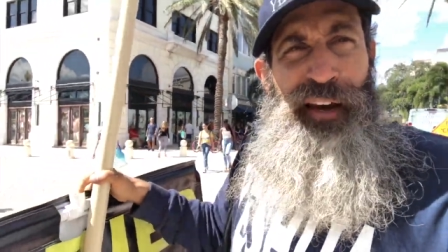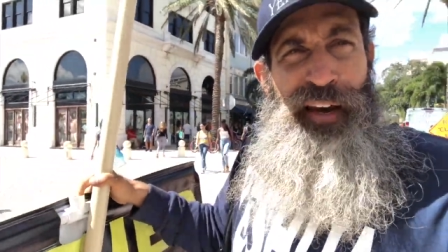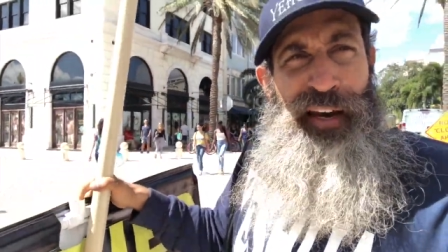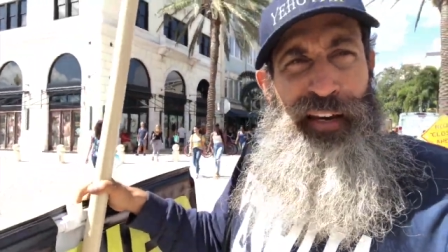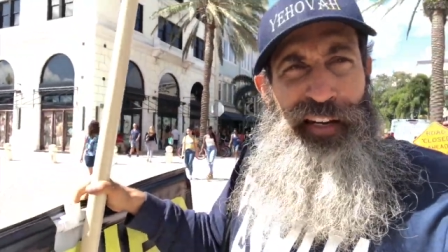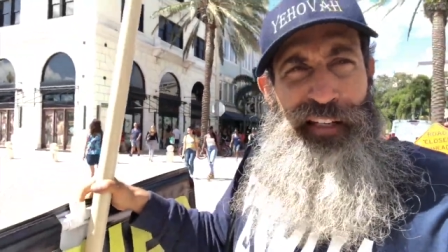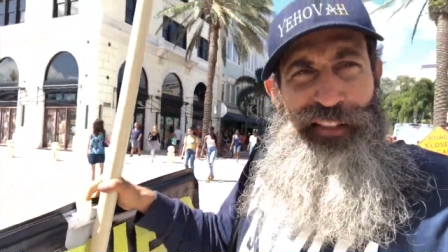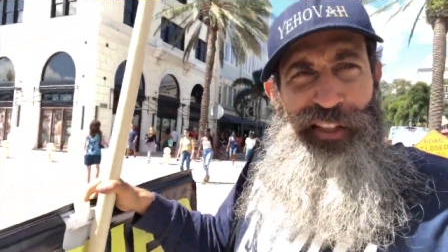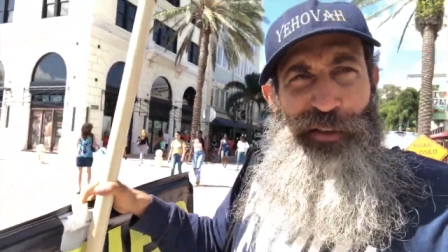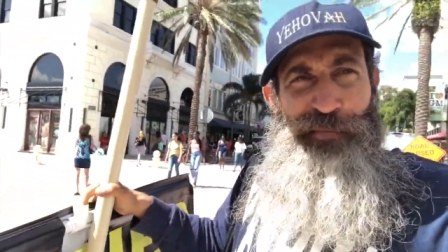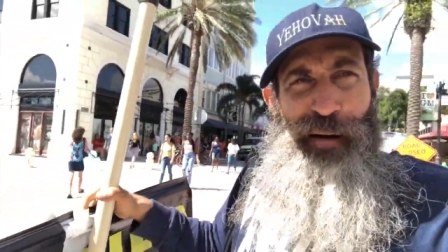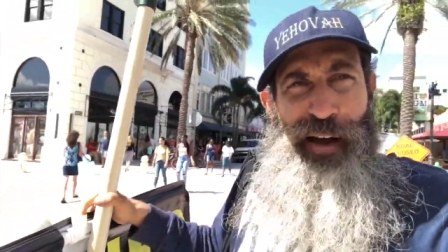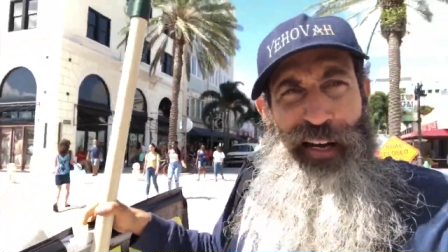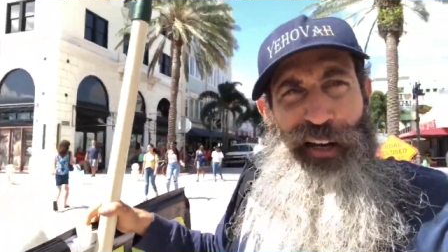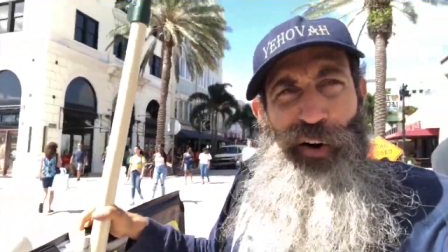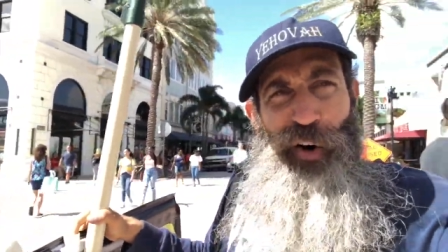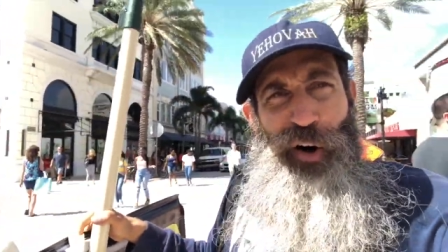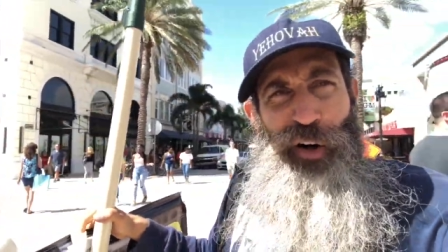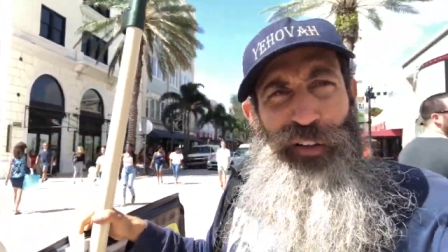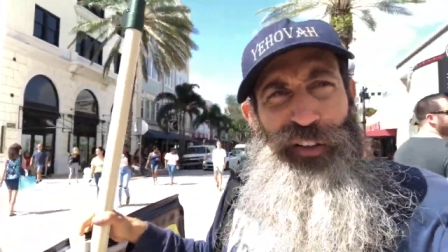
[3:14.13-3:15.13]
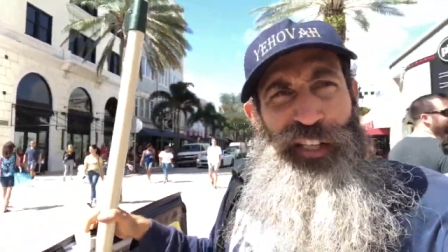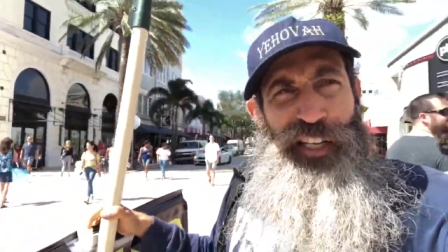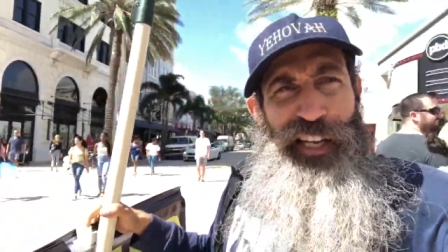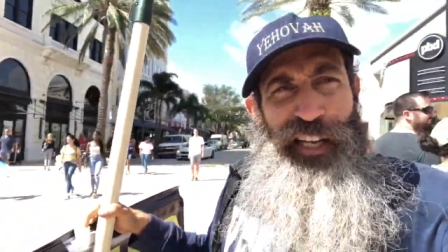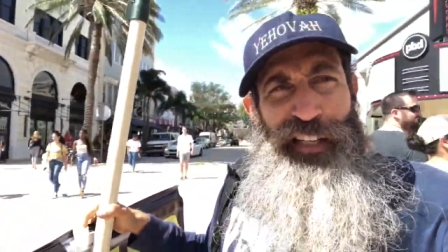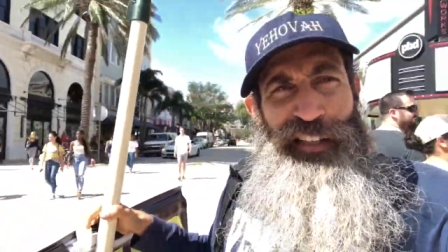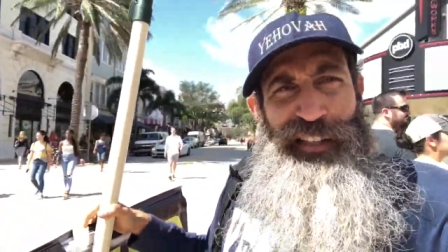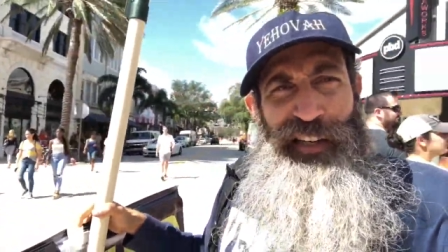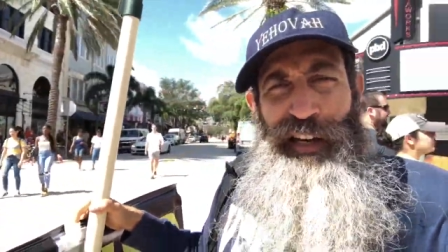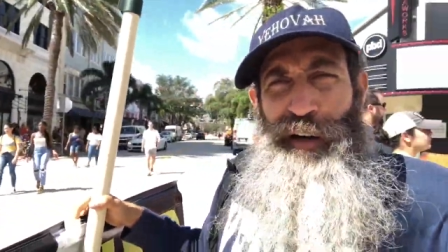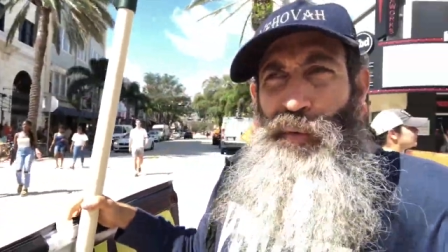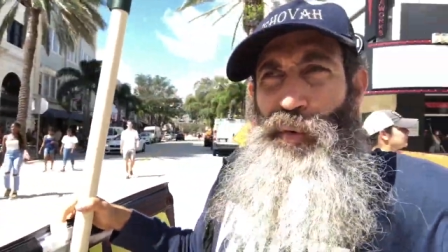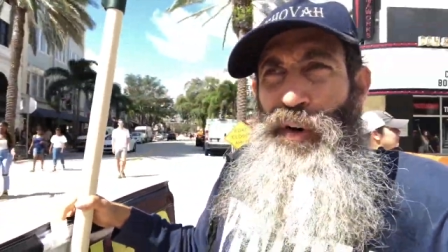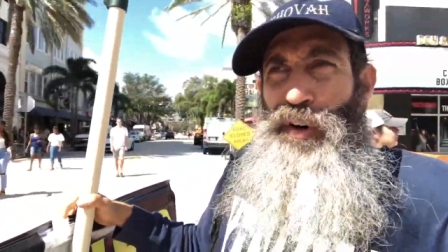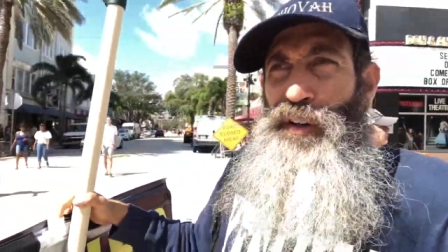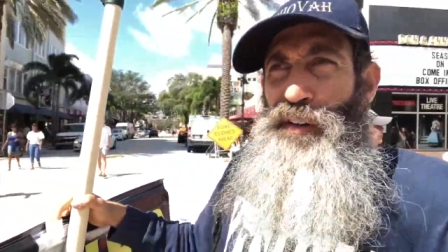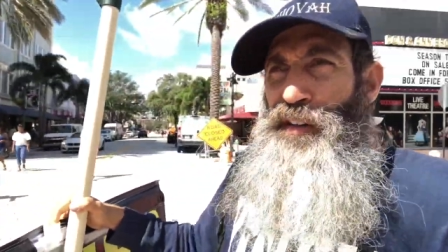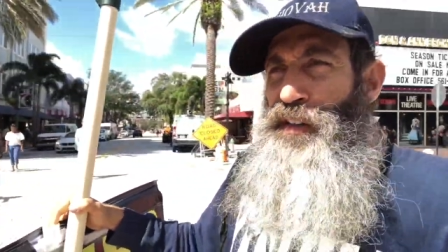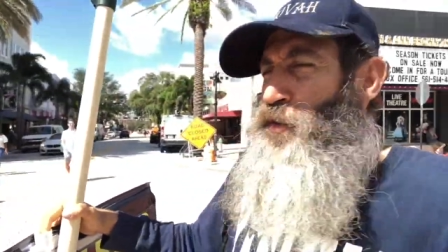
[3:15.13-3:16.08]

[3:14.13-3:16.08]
And this is my call to the internet world